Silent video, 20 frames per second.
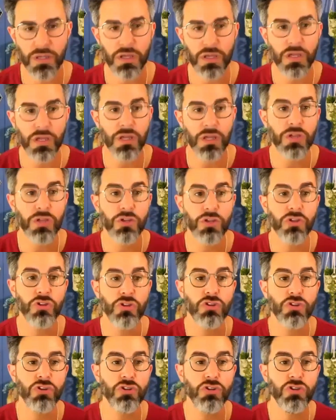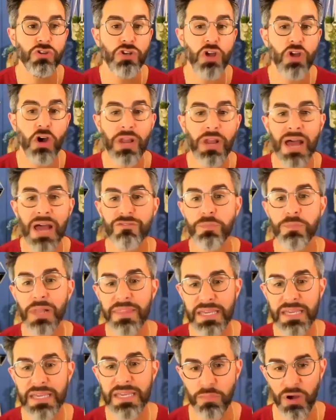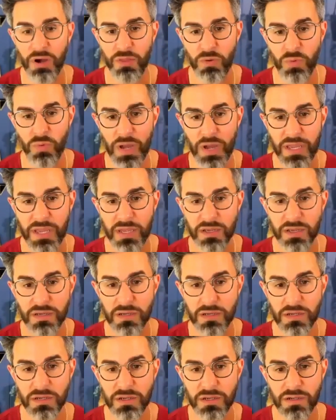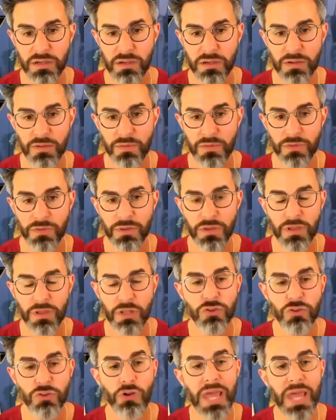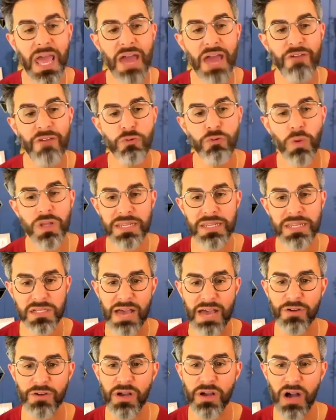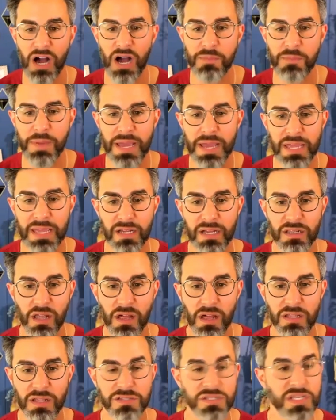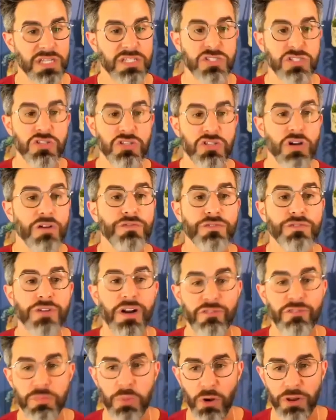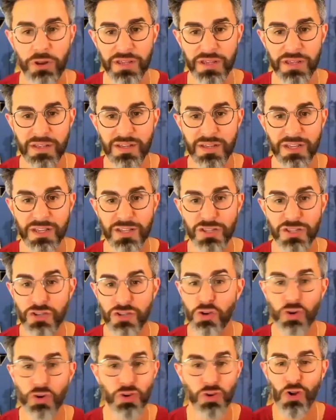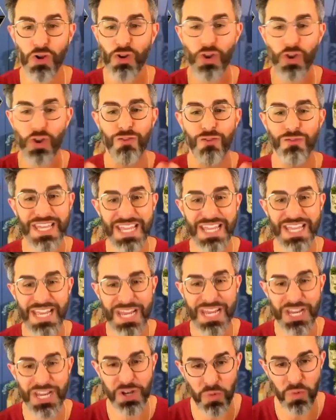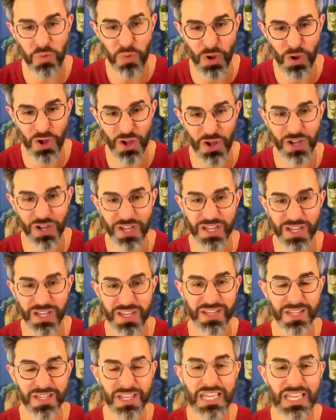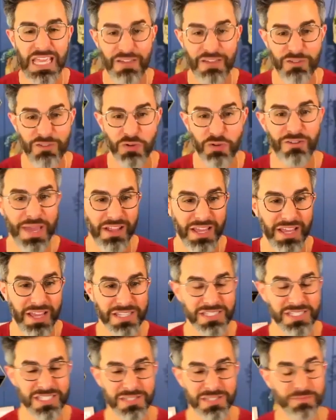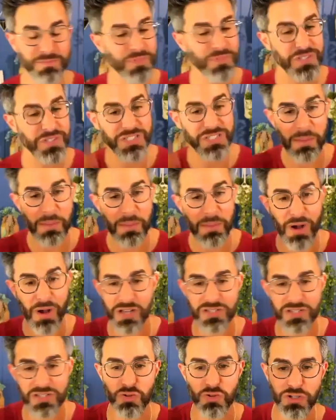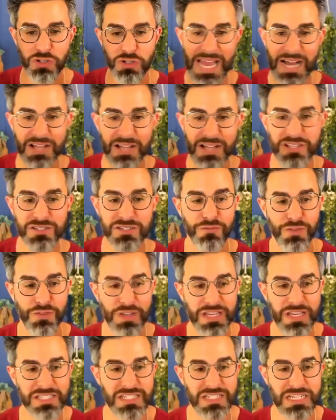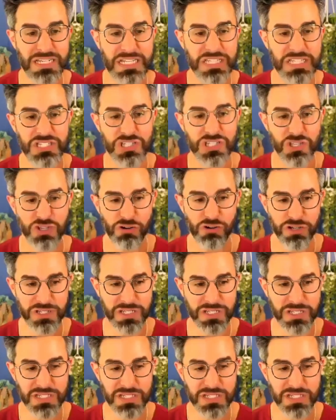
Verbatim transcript: You don't have to play that game, by the way. Not everyone's meant to have high paying clients, it's not for everybody. You've got to do a lot of inner work if you want to have high paying clients to get past all your doubts and fears and insecurities